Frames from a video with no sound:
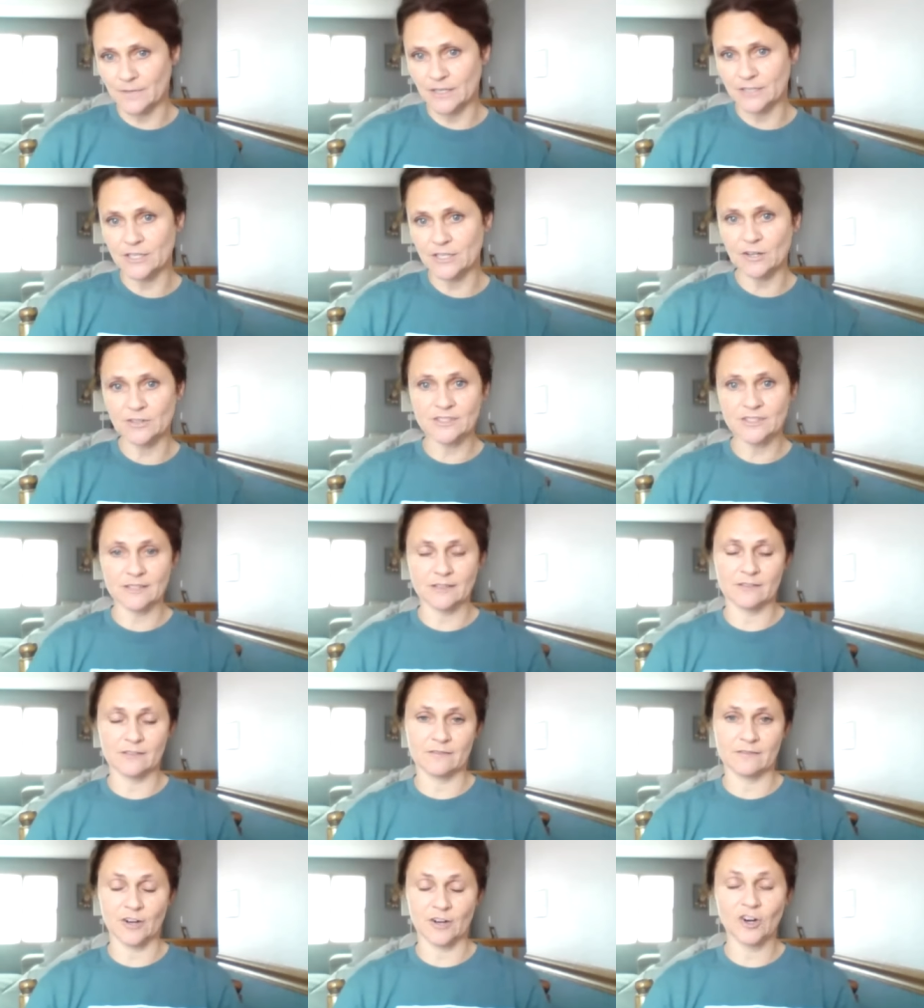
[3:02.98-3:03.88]
adults
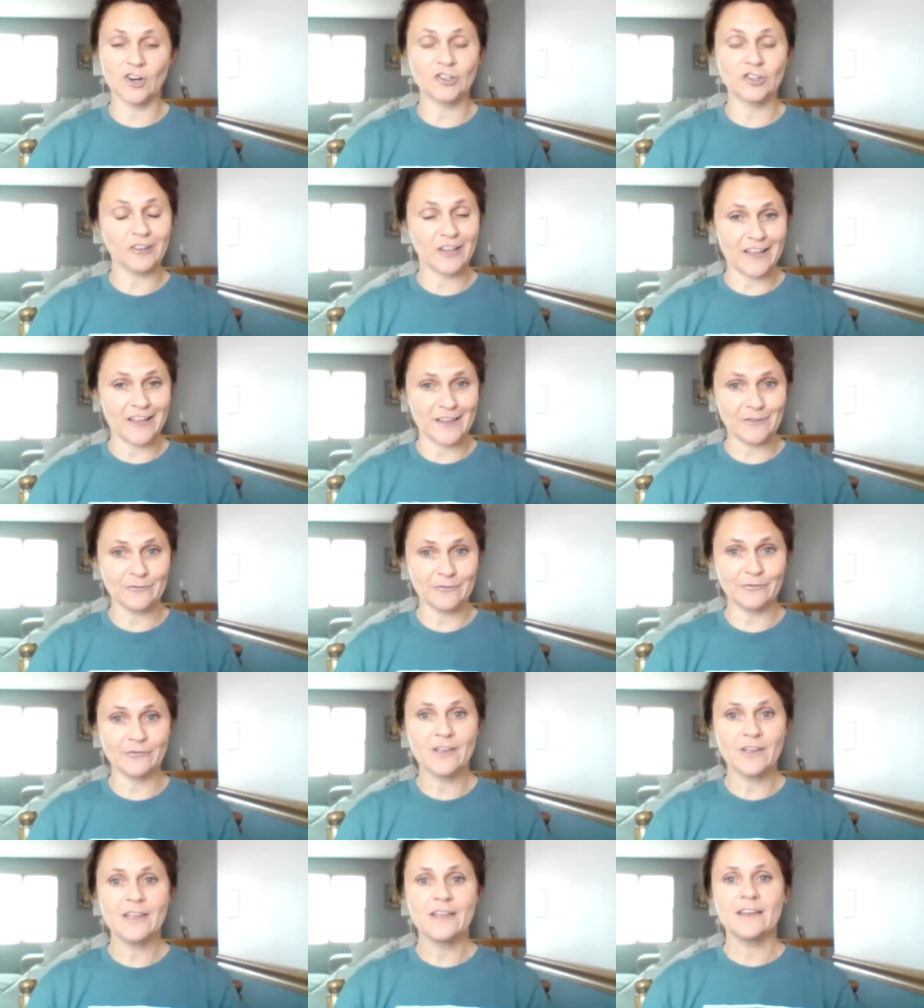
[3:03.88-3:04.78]
in her
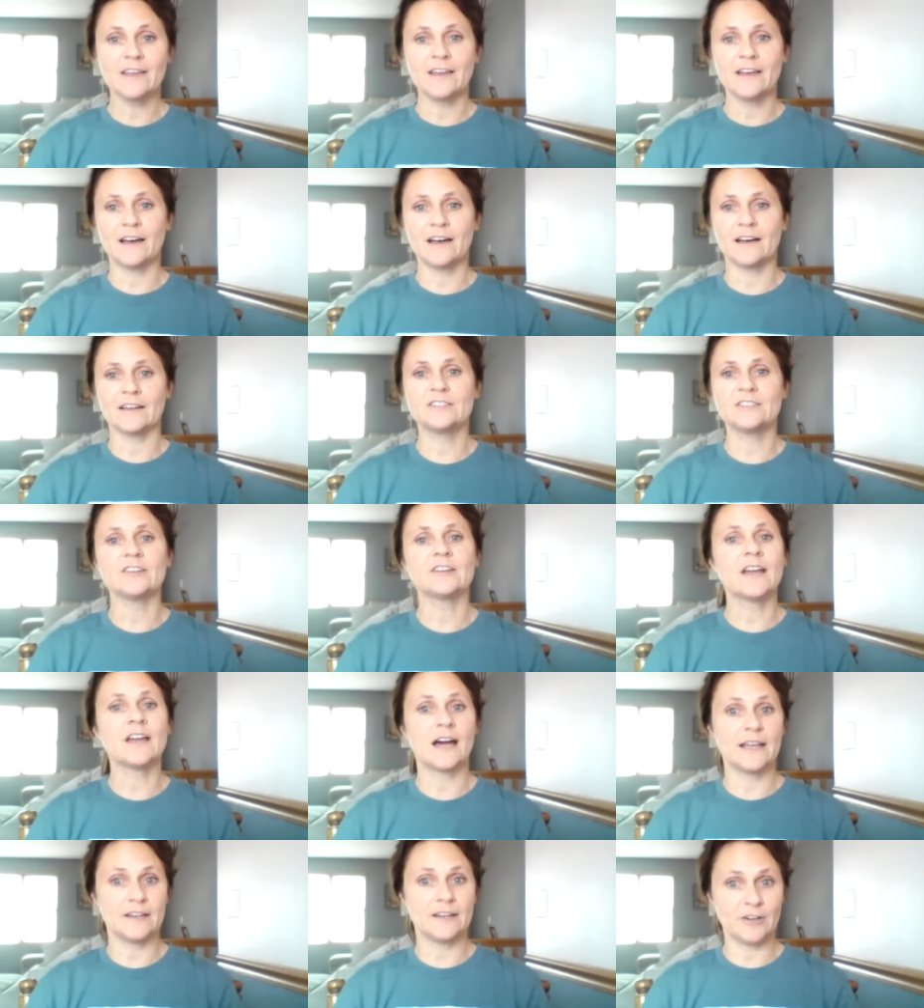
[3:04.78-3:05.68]
life uh, to
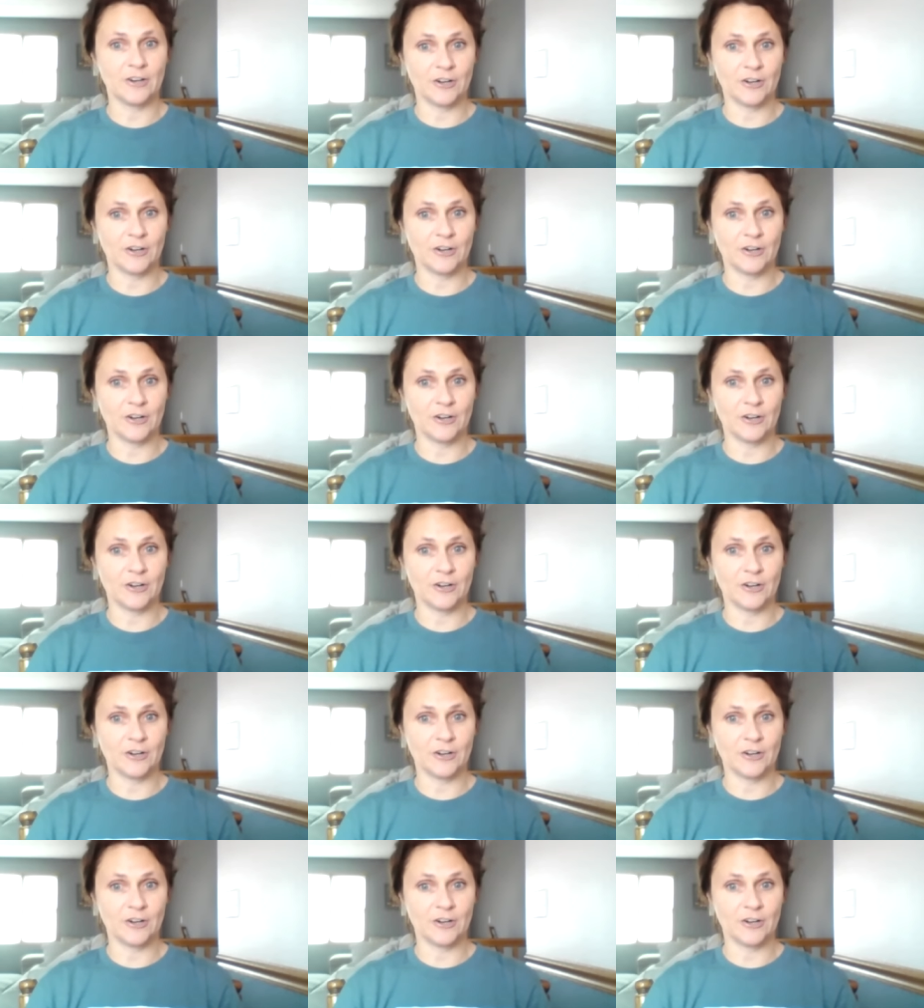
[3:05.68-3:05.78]
guide